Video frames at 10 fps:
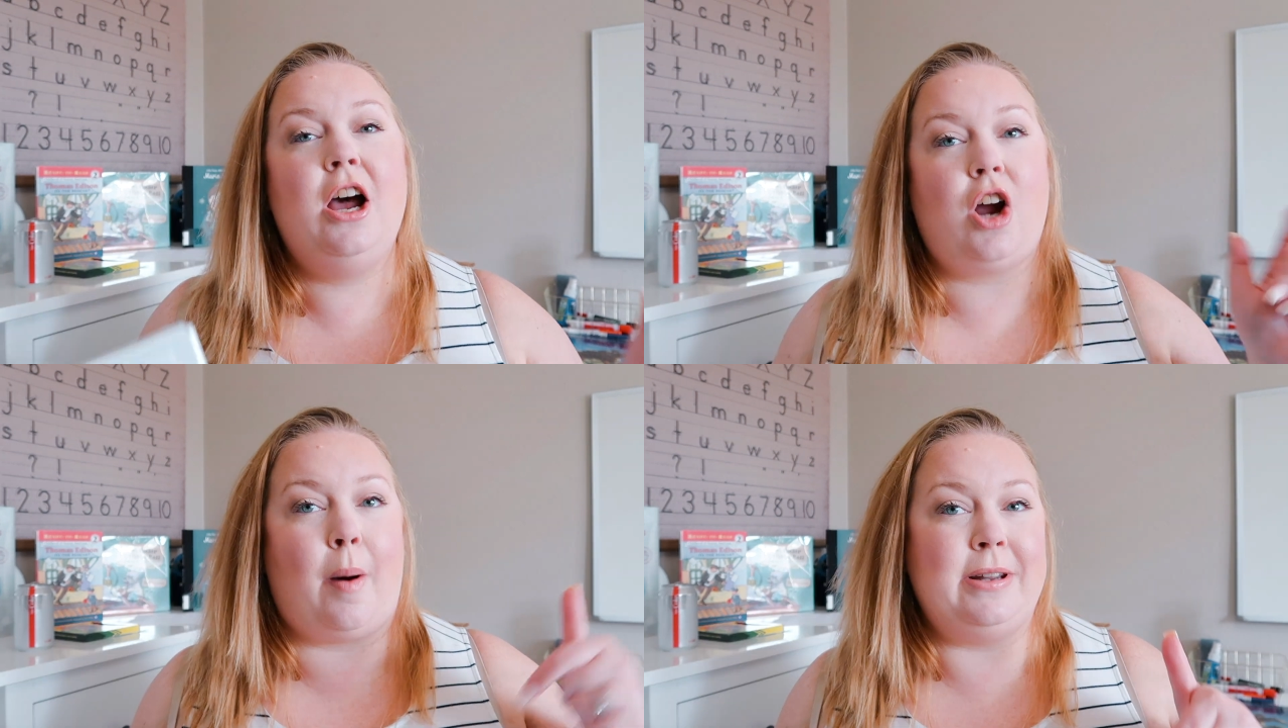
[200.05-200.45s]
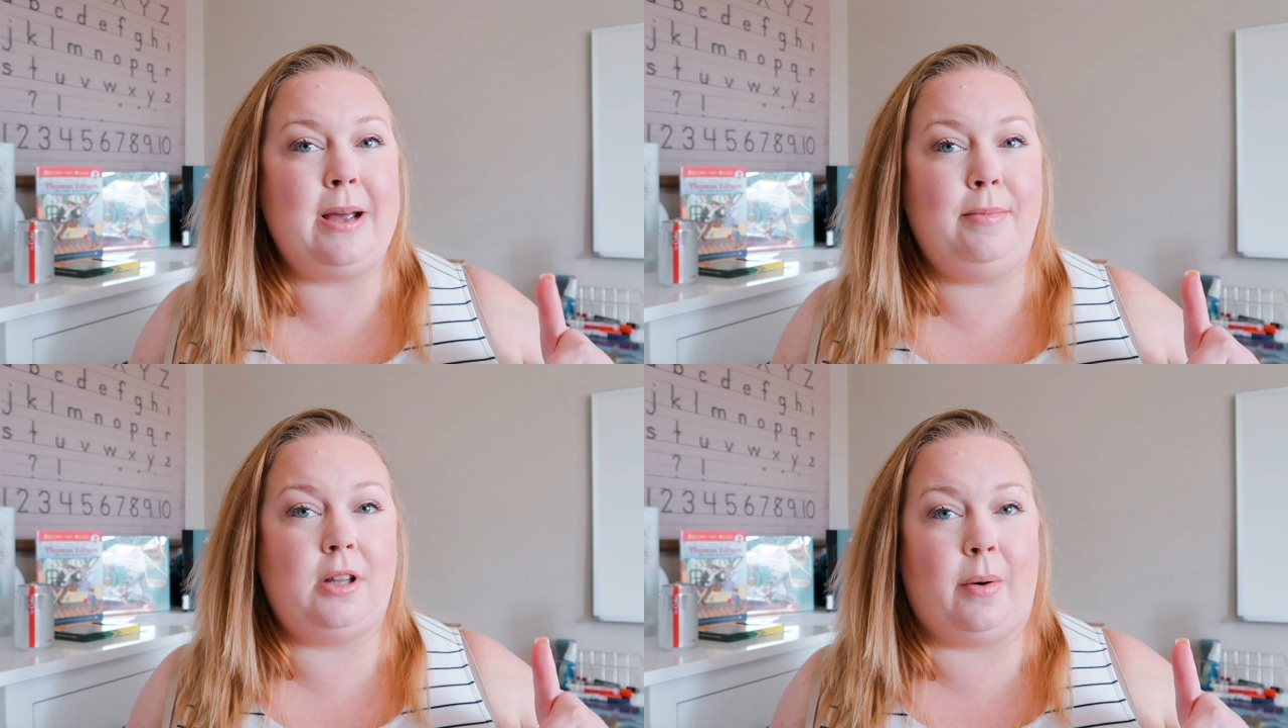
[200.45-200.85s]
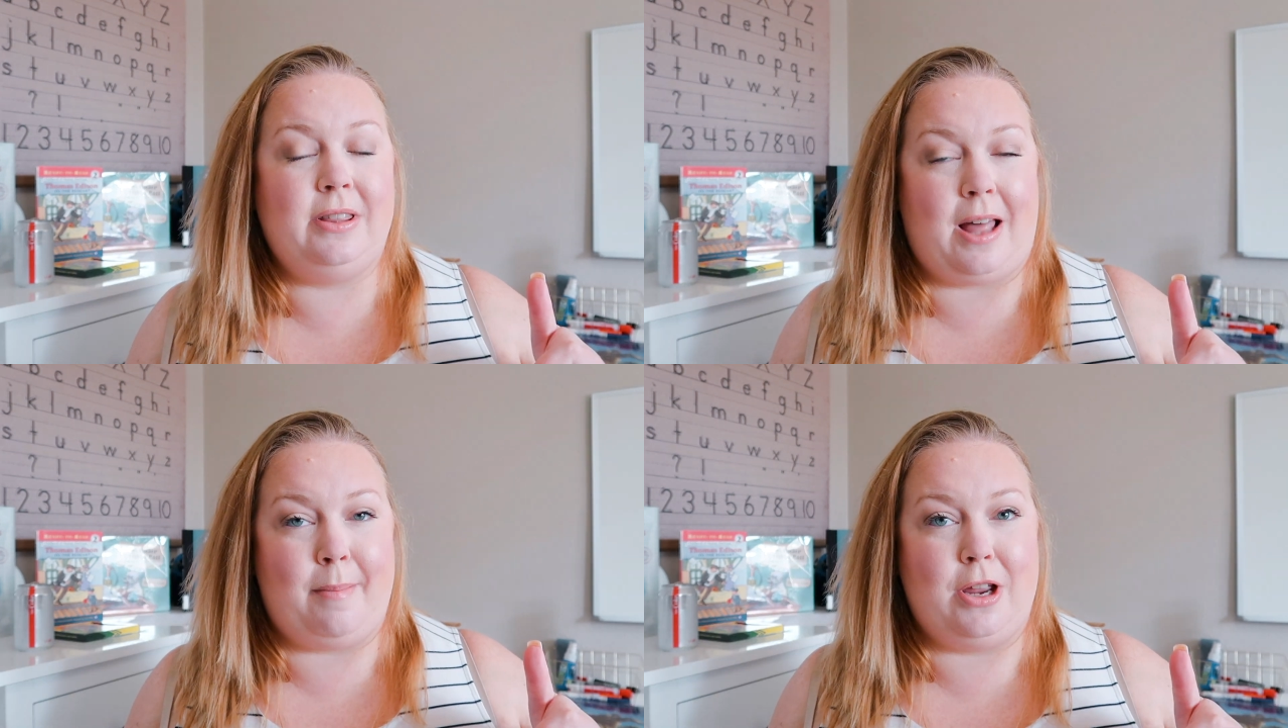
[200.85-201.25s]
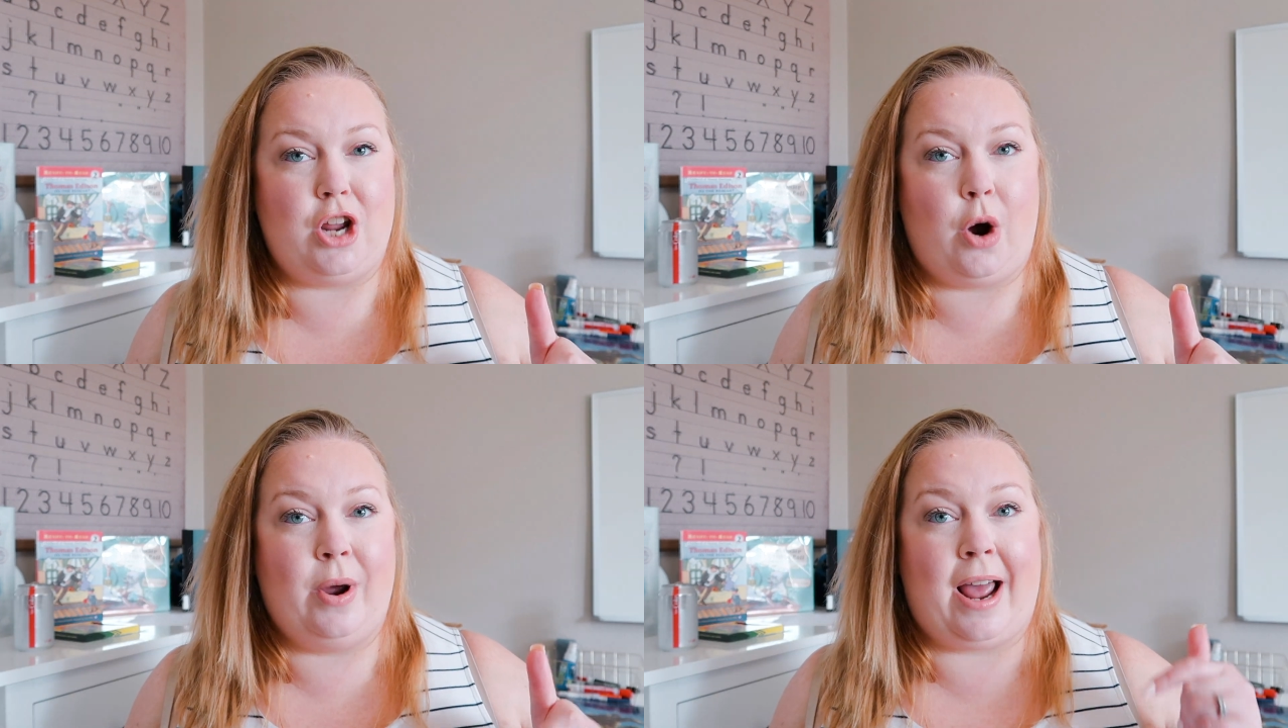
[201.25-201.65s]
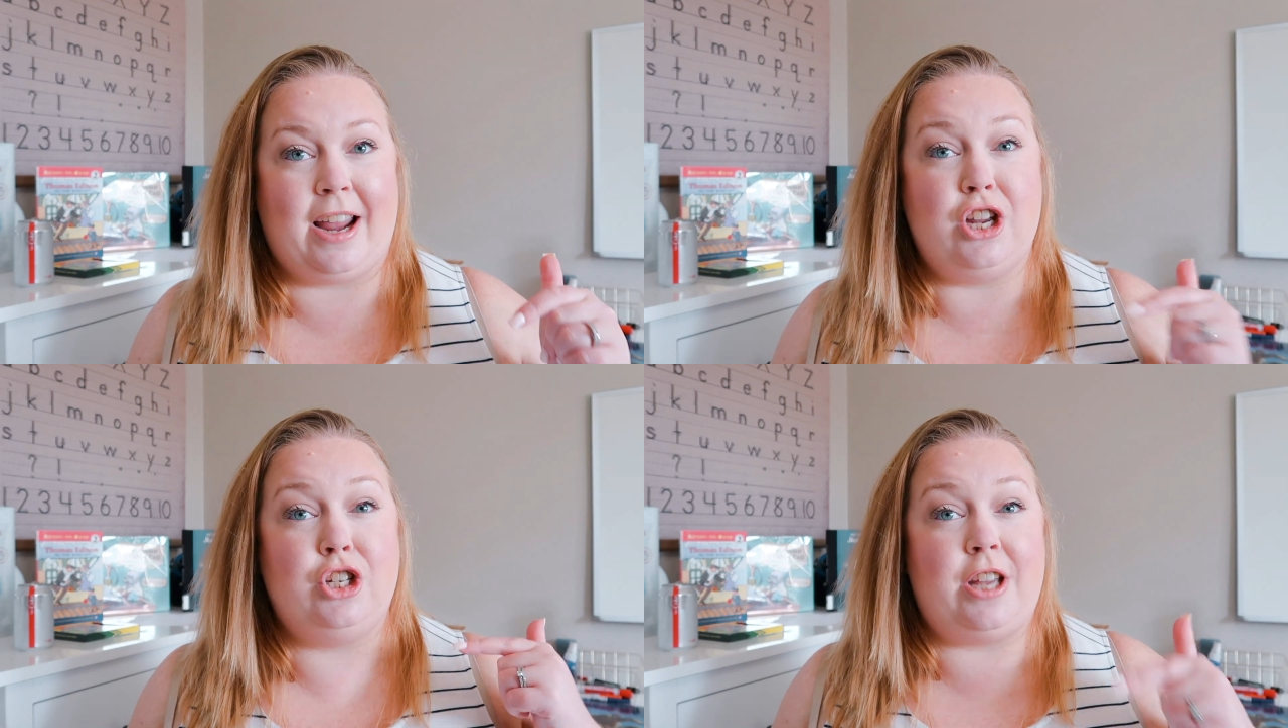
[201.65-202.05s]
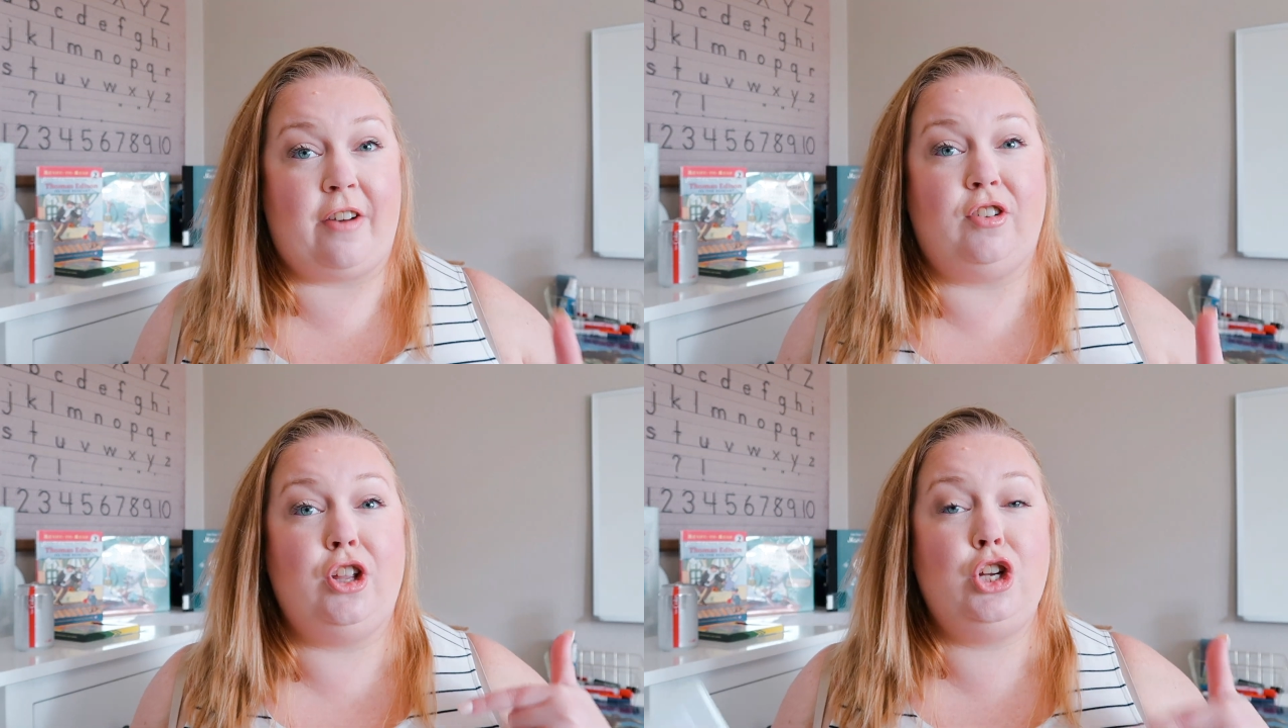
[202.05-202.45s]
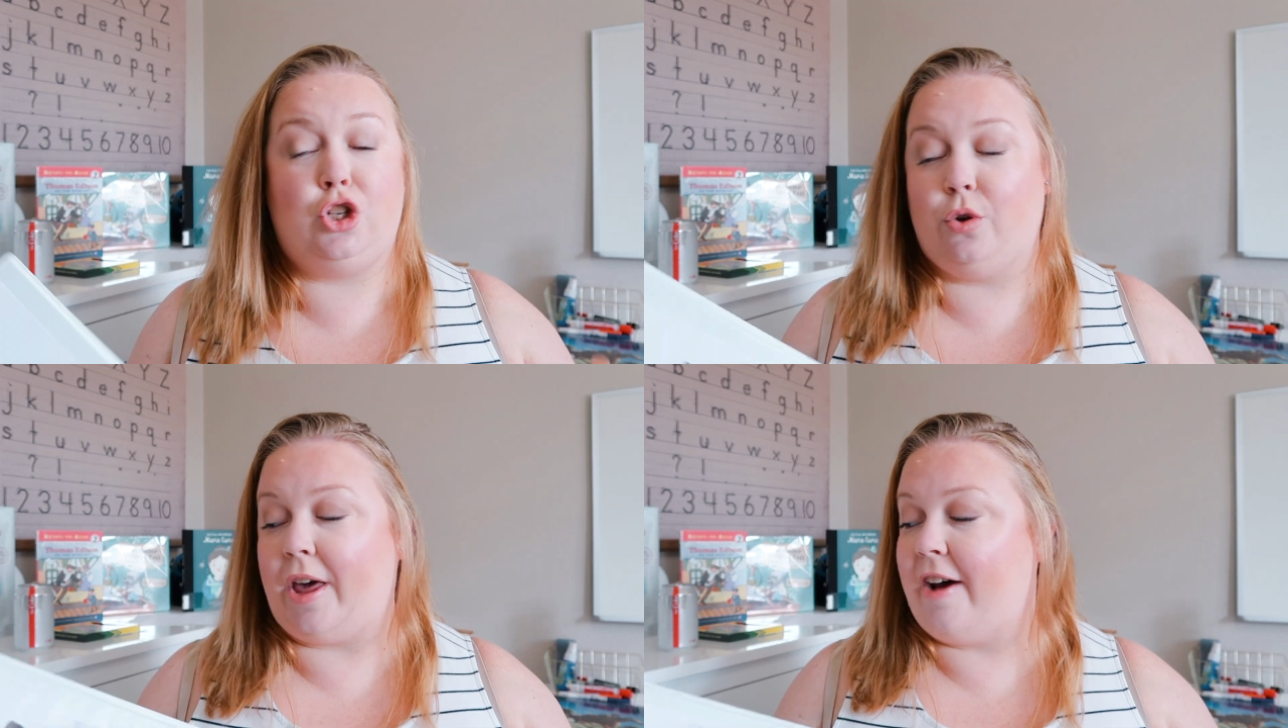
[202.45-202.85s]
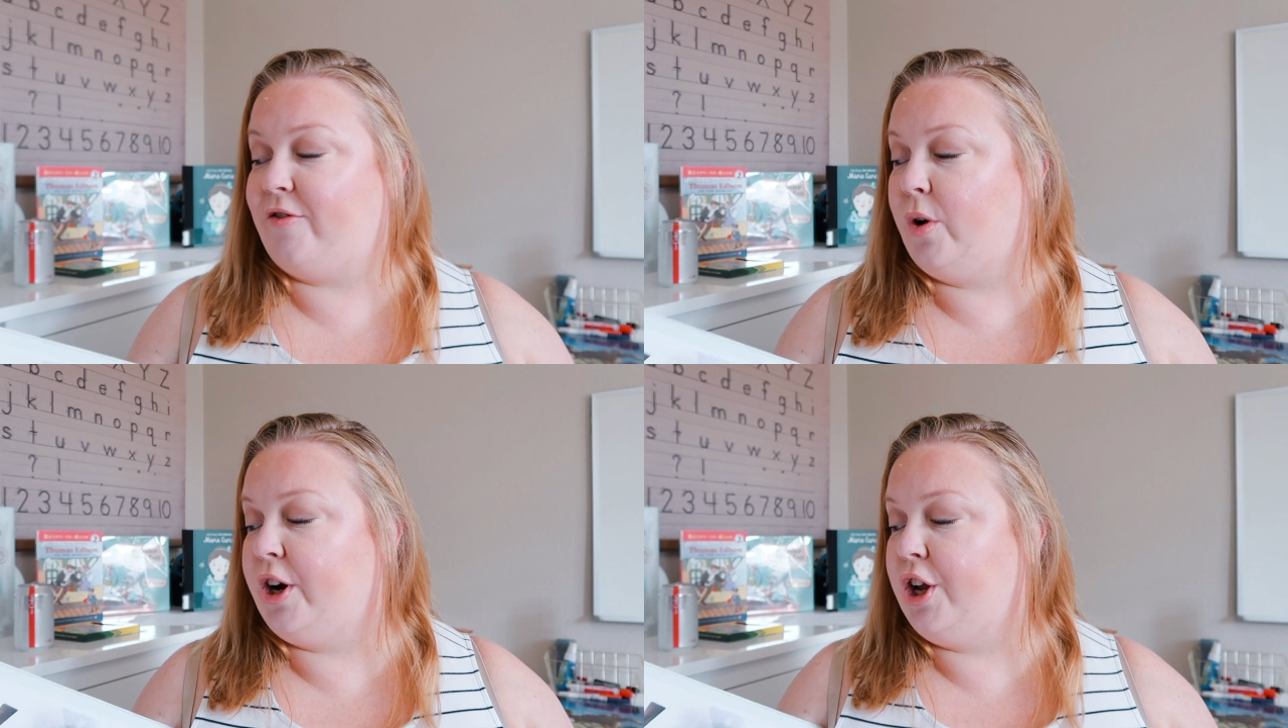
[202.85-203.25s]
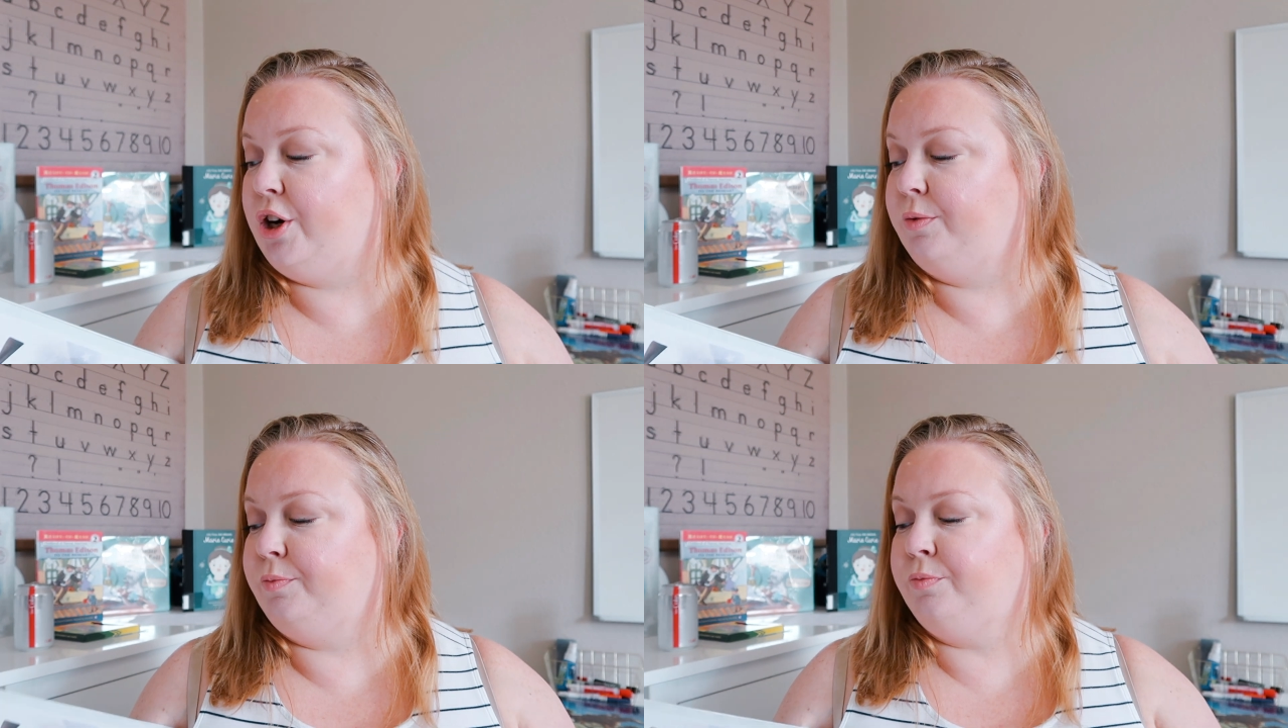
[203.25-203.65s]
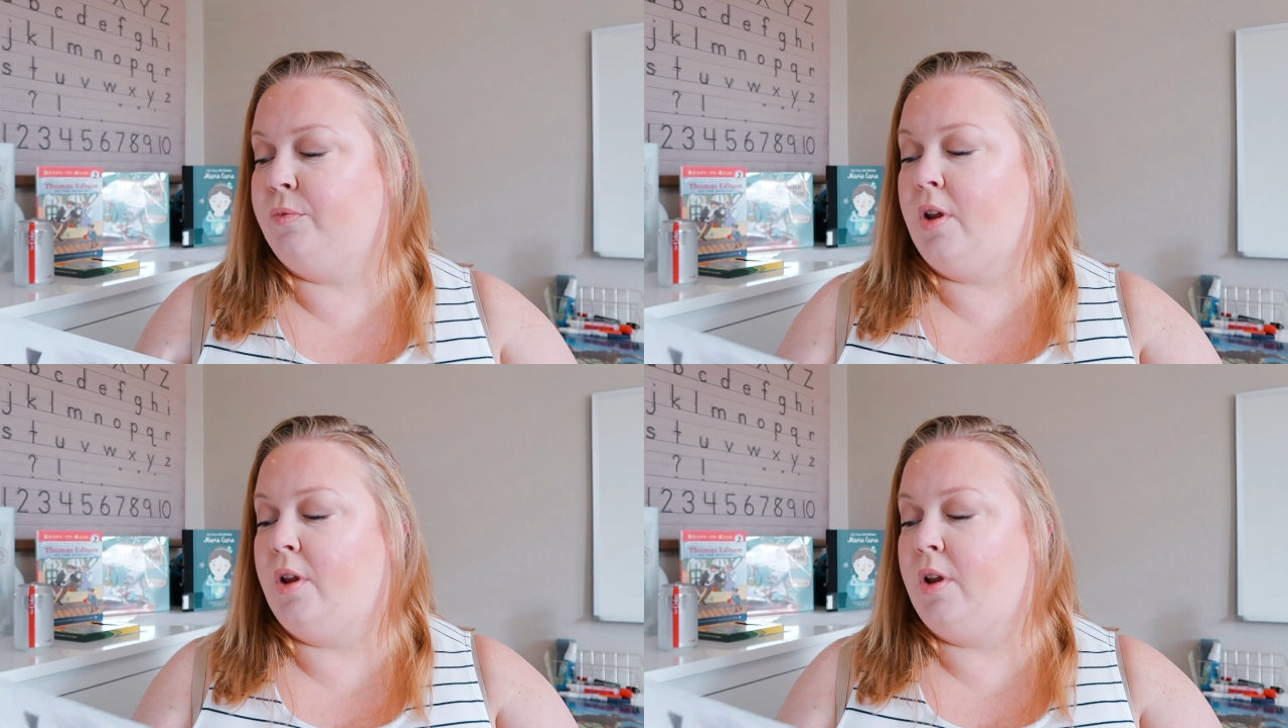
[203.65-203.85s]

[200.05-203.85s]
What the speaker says: comment down below and let me know, and I can definitely do that for you.